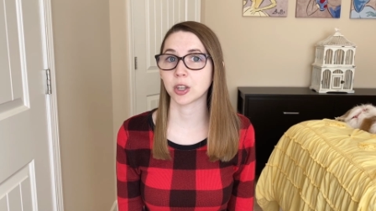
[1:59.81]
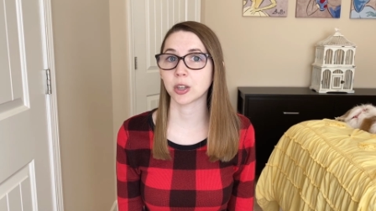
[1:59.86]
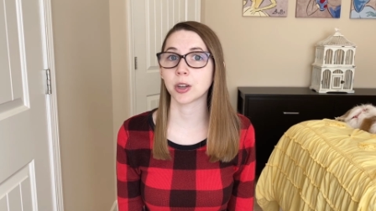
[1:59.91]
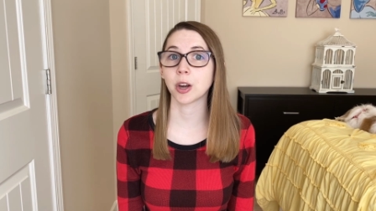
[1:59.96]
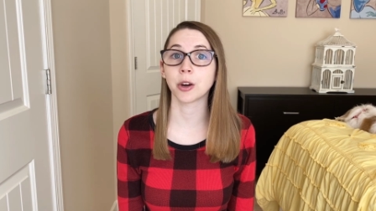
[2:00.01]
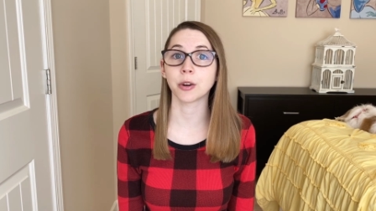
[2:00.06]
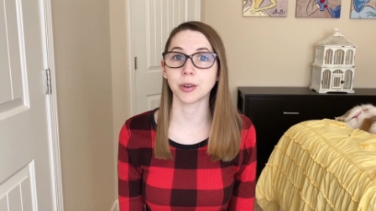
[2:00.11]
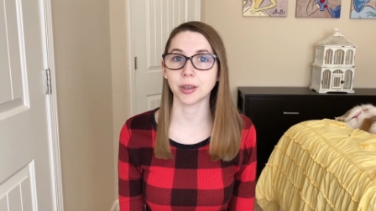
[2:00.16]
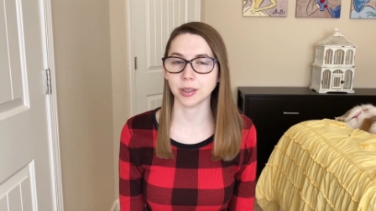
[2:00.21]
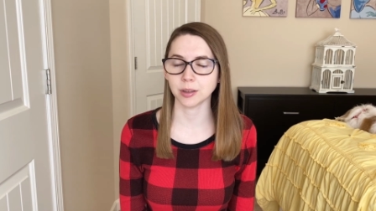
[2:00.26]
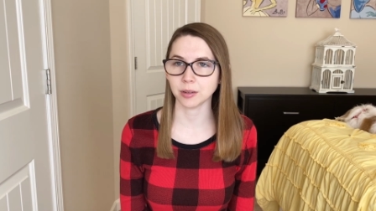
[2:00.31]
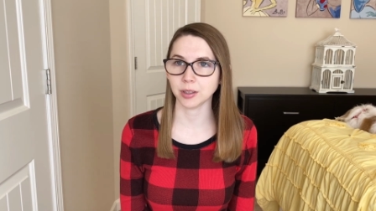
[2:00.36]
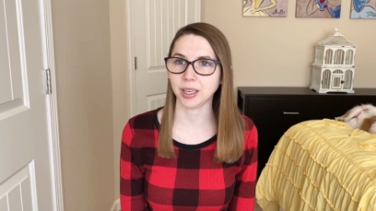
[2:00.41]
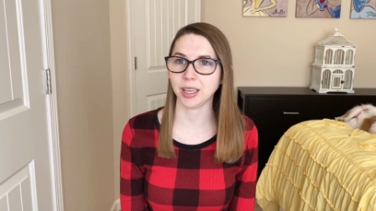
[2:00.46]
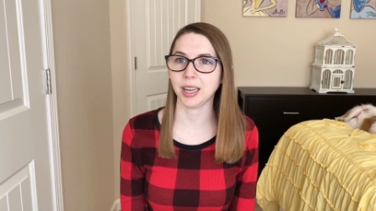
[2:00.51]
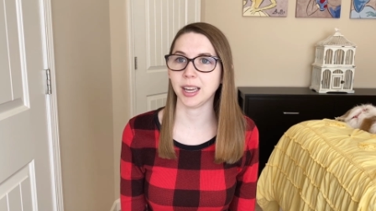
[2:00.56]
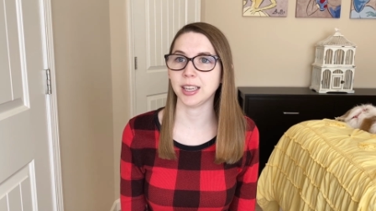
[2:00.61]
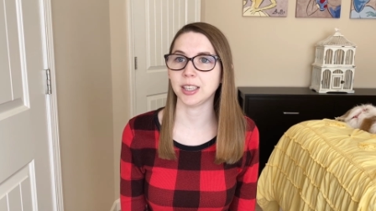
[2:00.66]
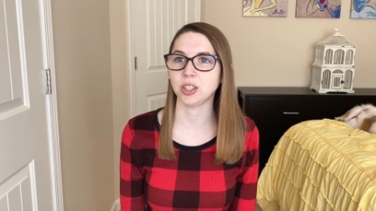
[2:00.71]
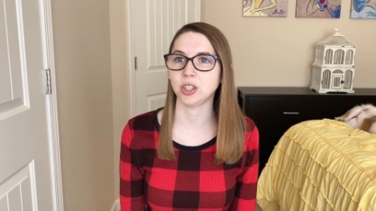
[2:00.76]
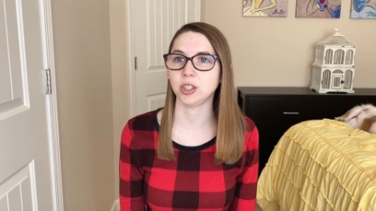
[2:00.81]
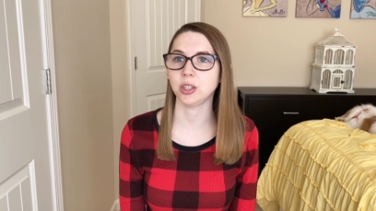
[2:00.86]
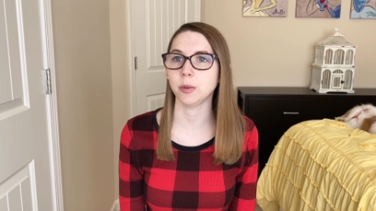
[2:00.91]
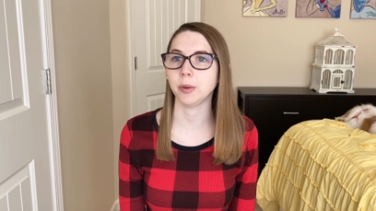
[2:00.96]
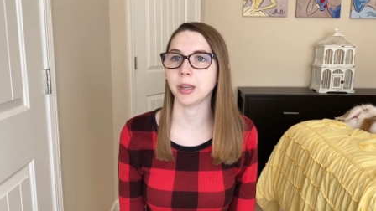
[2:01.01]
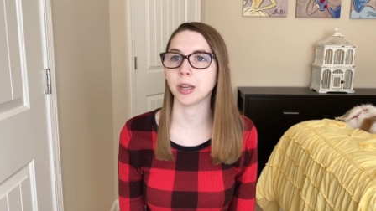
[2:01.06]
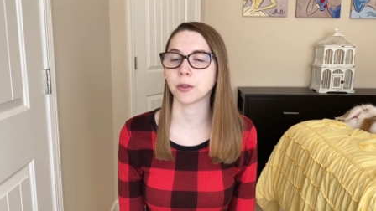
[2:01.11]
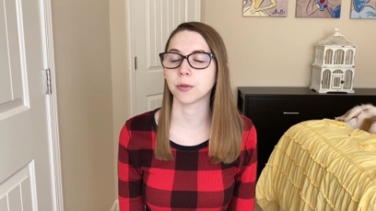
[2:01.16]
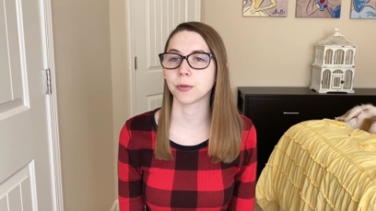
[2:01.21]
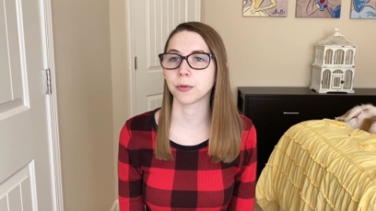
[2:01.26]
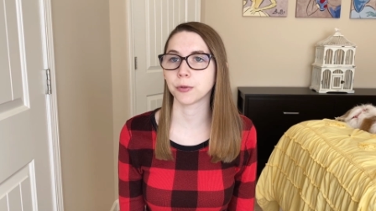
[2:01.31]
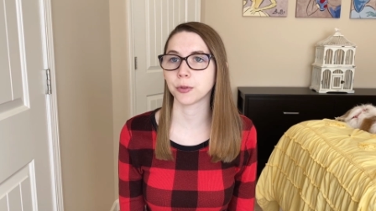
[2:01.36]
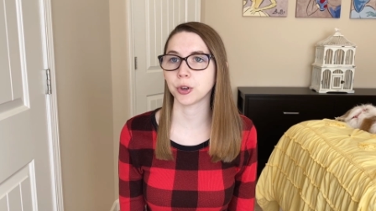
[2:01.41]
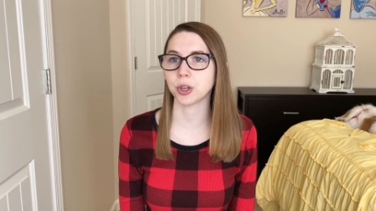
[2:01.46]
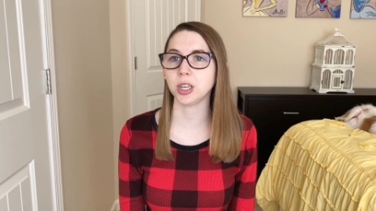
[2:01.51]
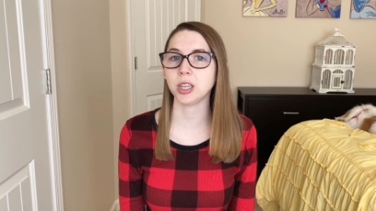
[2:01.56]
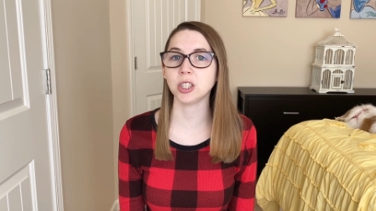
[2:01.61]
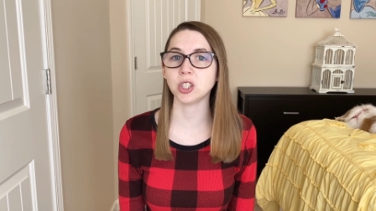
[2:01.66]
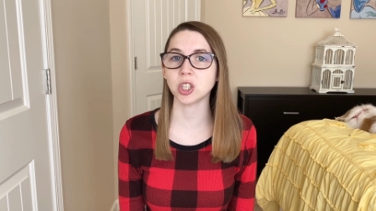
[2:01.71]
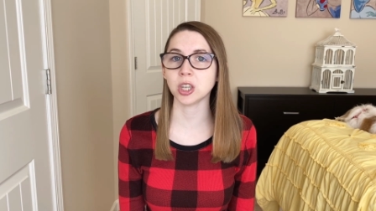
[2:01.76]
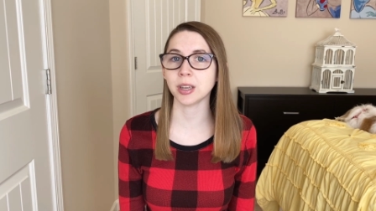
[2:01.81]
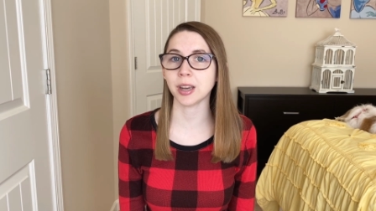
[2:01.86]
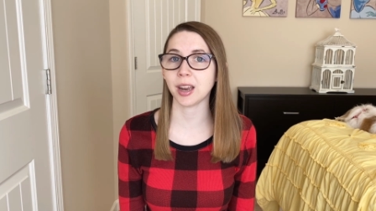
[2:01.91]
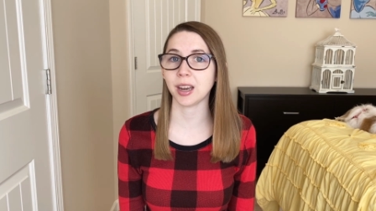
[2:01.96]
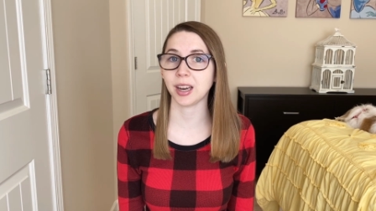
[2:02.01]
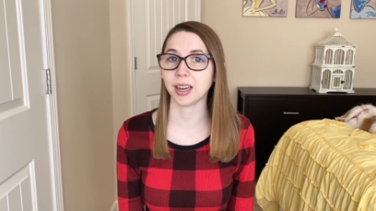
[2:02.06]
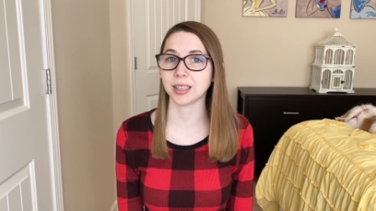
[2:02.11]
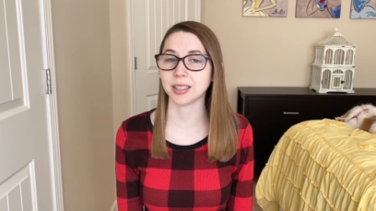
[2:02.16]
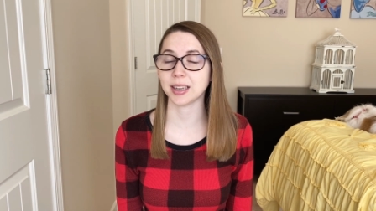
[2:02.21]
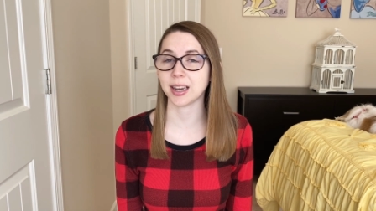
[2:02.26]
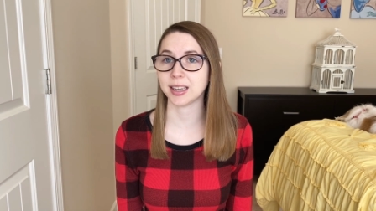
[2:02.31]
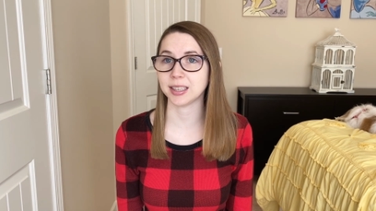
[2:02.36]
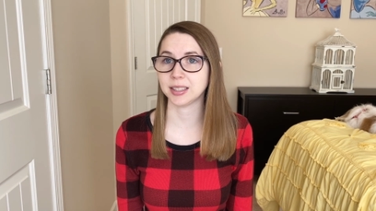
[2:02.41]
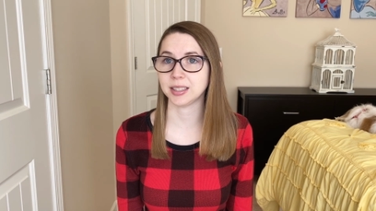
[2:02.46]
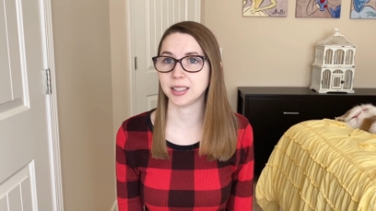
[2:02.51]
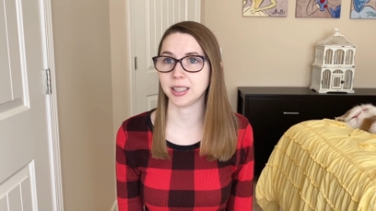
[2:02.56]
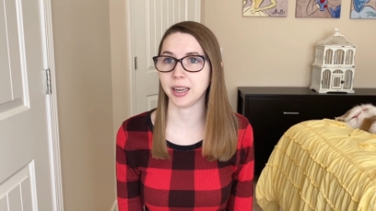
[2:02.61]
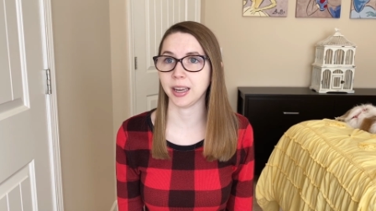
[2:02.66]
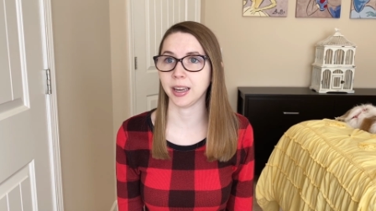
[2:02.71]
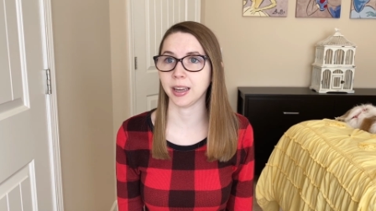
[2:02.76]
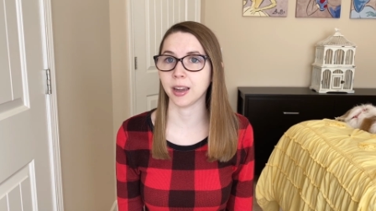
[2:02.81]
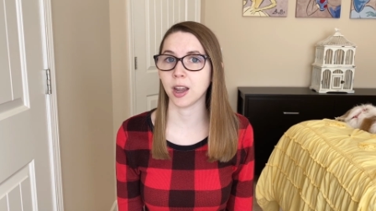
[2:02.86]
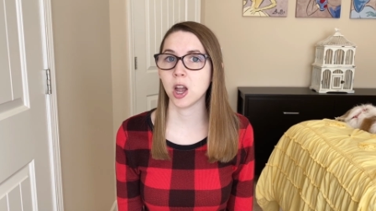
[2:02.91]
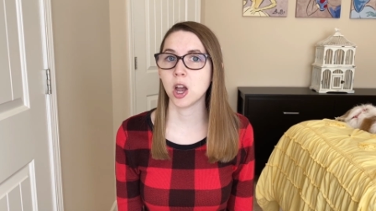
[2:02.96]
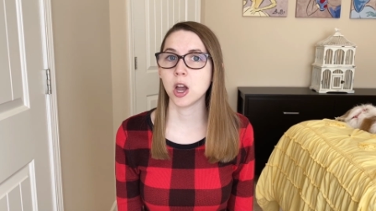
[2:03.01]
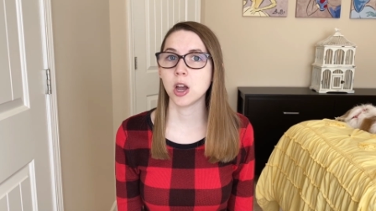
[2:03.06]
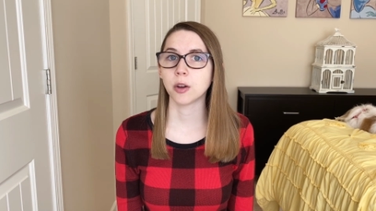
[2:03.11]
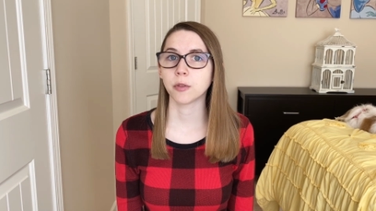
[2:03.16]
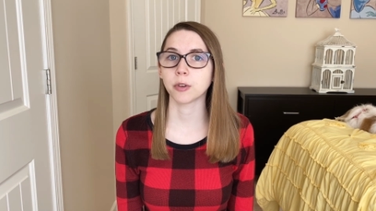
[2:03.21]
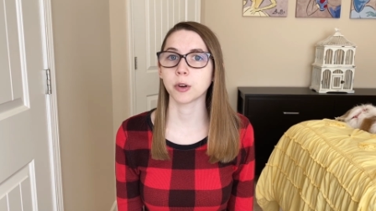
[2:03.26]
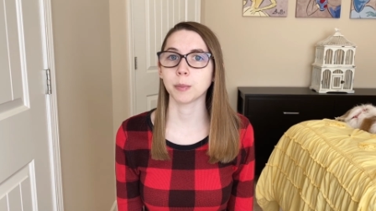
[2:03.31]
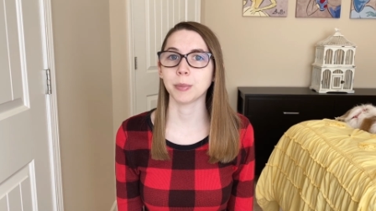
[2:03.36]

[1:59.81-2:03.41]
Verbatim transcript: currently is doing free genetic testing for